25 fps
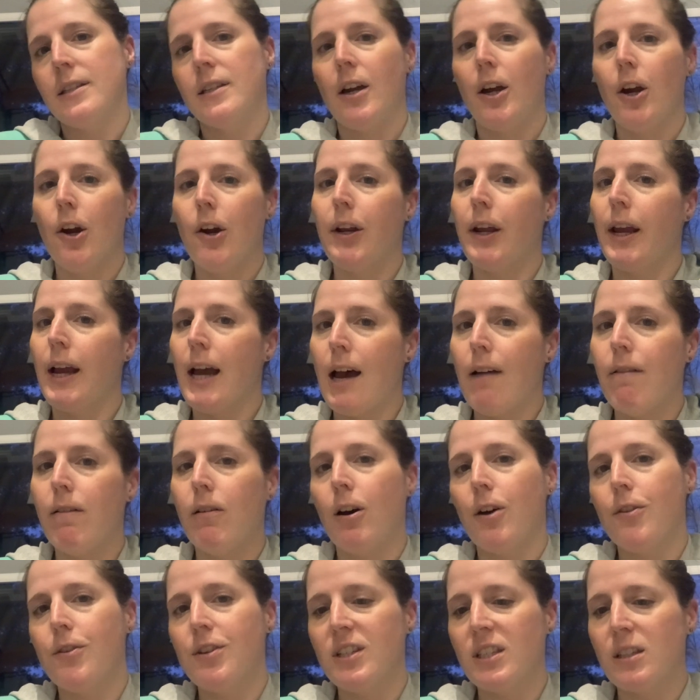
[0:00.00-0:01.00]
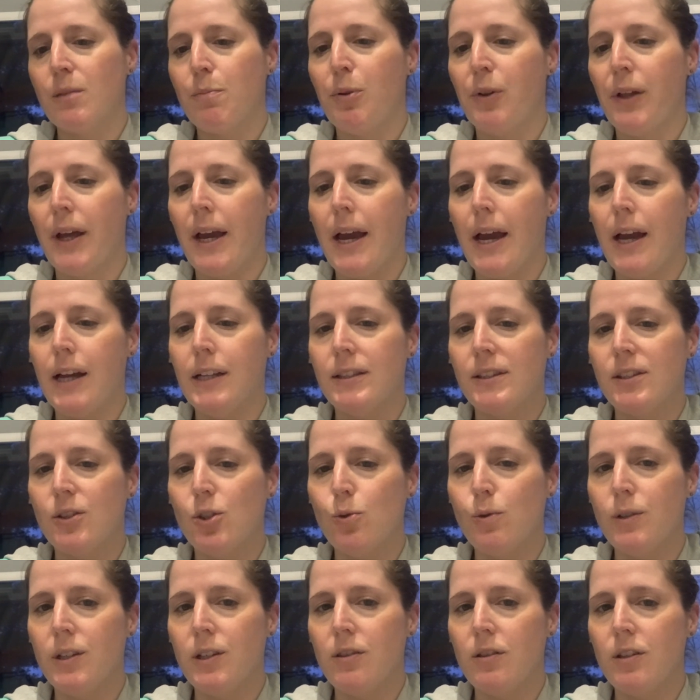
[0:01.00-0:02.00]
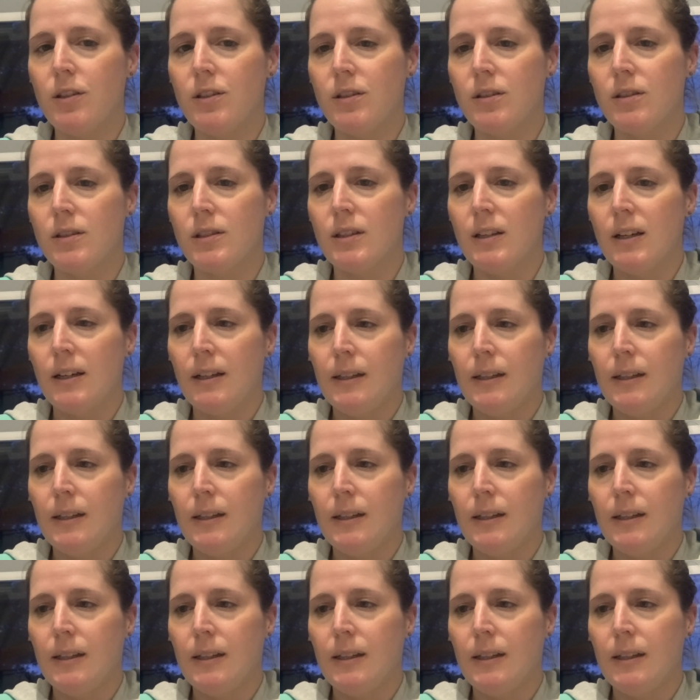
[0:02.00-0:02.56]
I already have all these plans doing these